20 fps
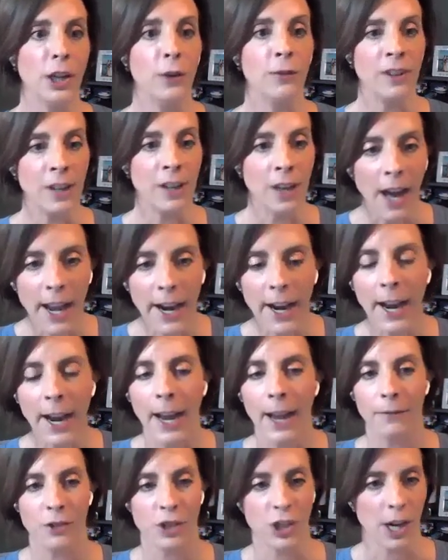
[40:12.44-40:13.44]
And you've got to
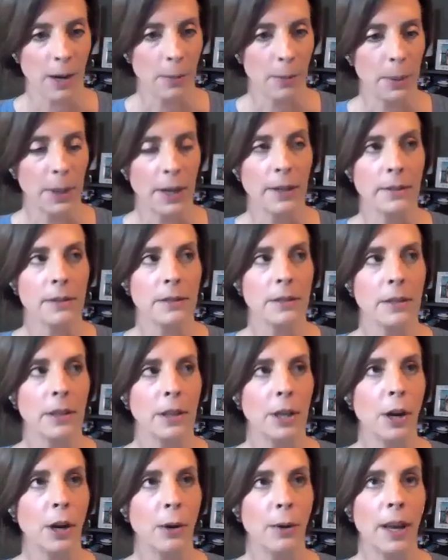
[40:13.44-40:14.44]
have champions.
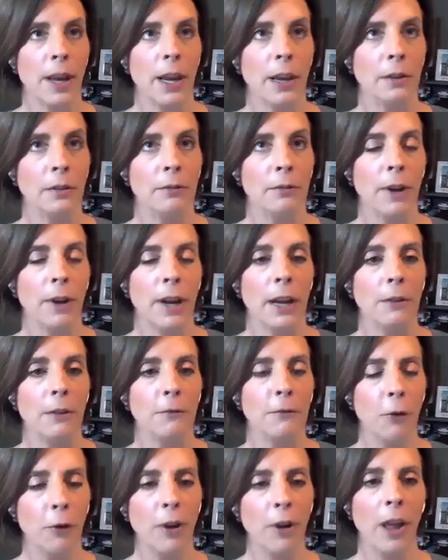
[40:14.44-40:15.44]
You know, in
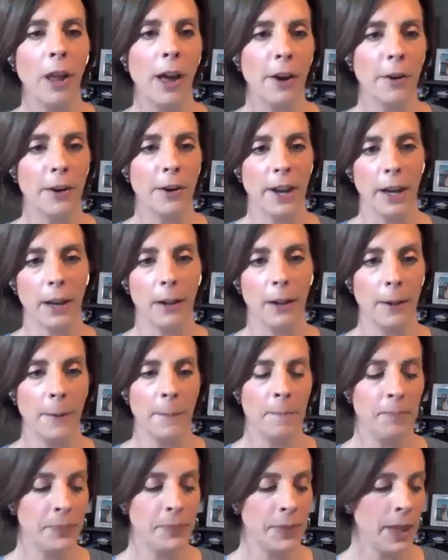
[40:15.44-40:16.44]
Fort
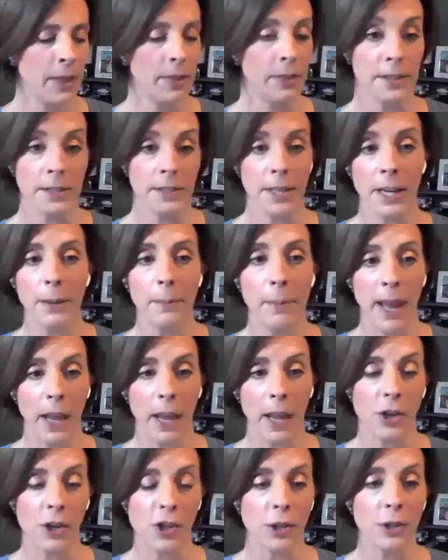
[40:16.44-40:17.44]
Lauderdale, the city
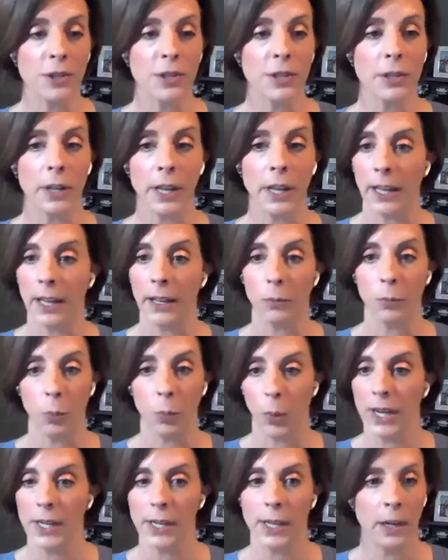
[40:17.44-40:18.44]
managers,
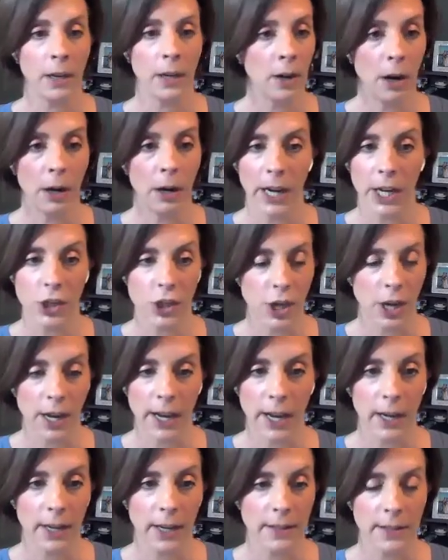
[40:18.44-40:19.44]
we did an
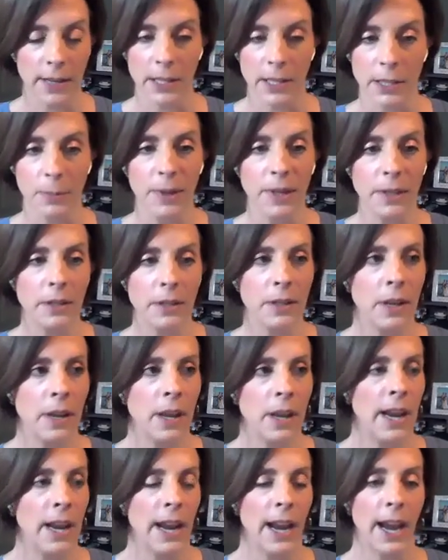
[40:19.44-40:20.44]
RHI assessment,
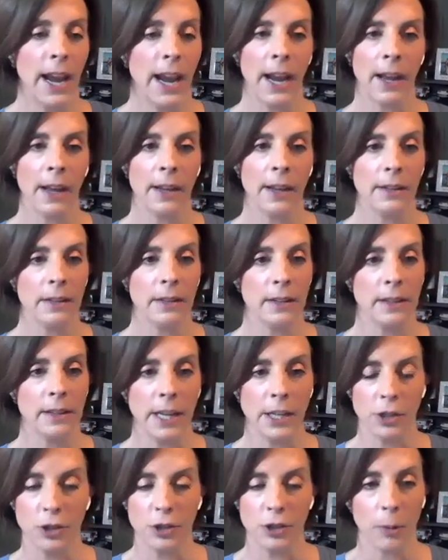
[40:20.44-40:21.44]
and
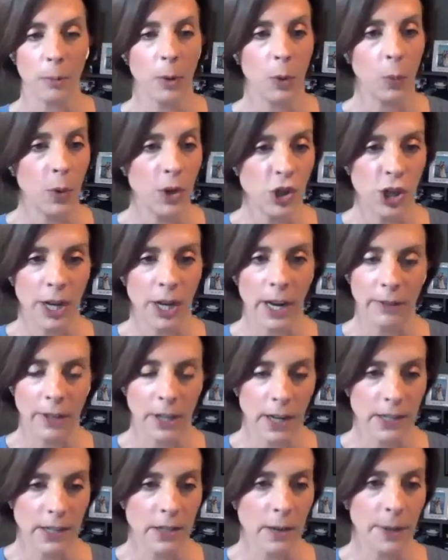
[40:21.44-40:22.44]
they determined we should have
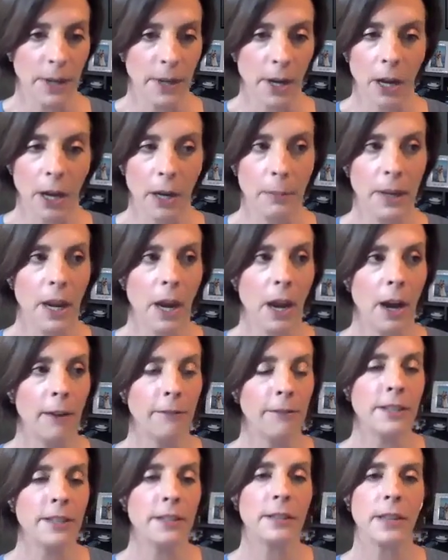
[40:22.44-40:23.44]
a nighttime economy
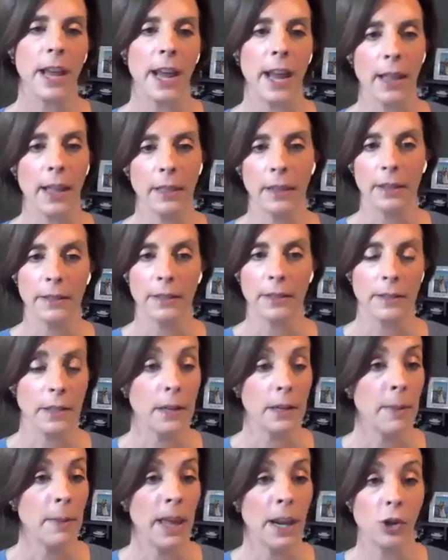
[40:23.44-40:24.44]
office. And the
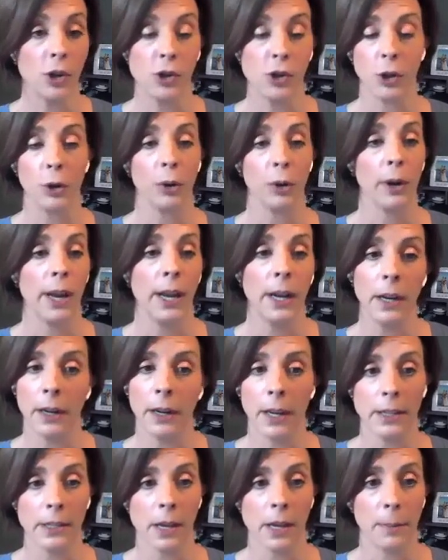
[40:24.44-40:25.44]
city manager
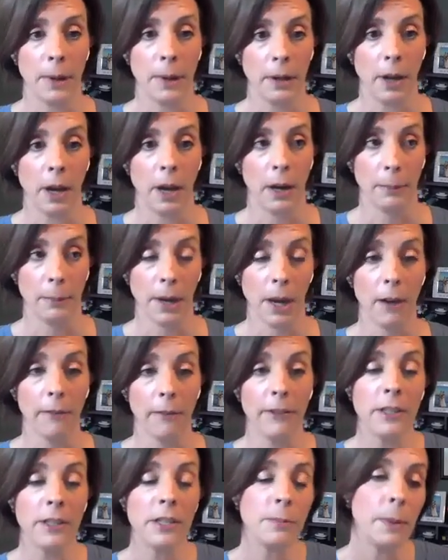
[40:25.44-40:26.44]
created a nighttime economy
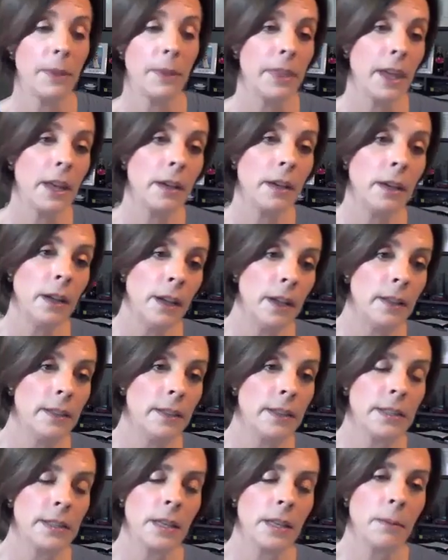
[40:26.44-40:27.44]
office, but then
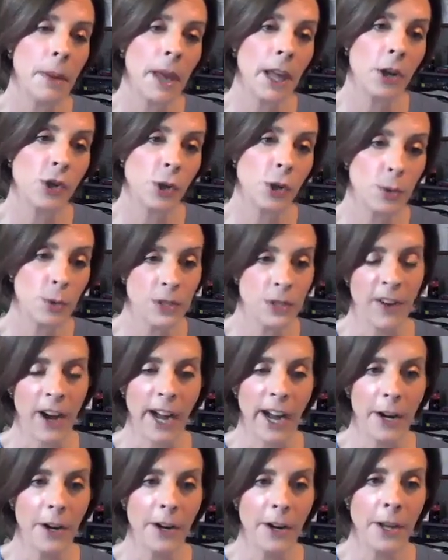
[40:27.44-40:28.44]
the city manager was
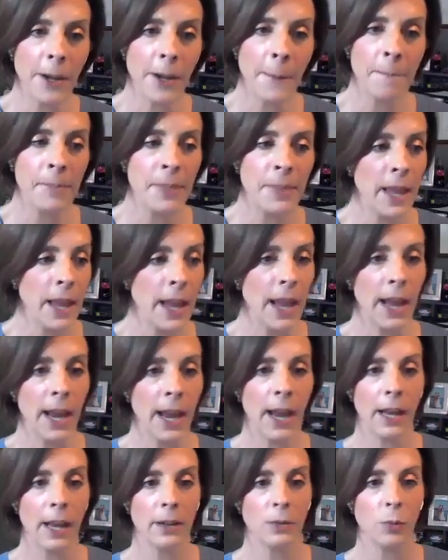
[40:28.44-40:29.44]
fired,
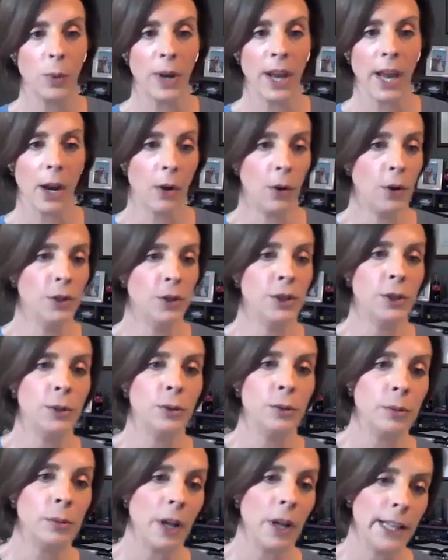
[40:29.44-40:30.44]
and we got a whole
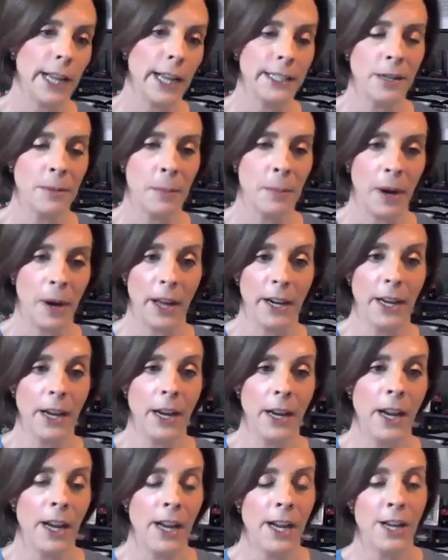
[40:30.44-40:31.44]
new elected
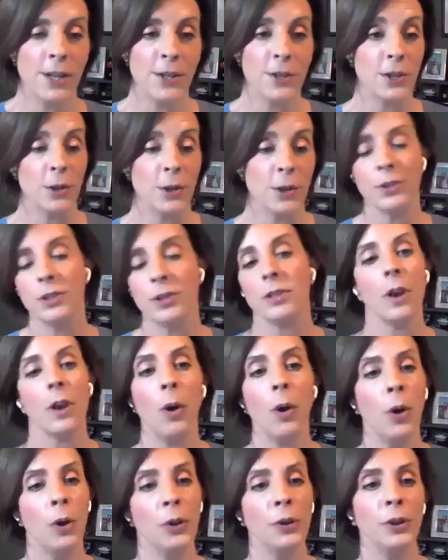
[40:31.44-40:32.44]
body. So it was
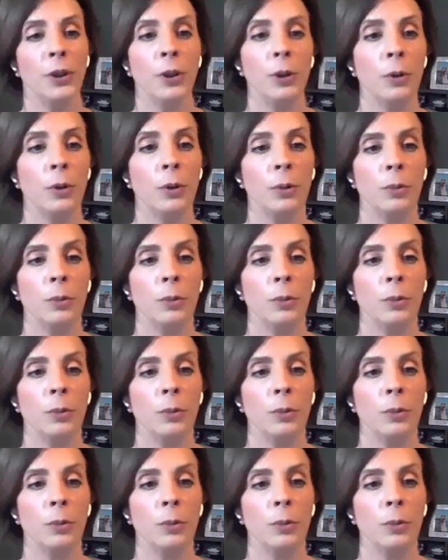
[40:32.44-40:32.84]
a whole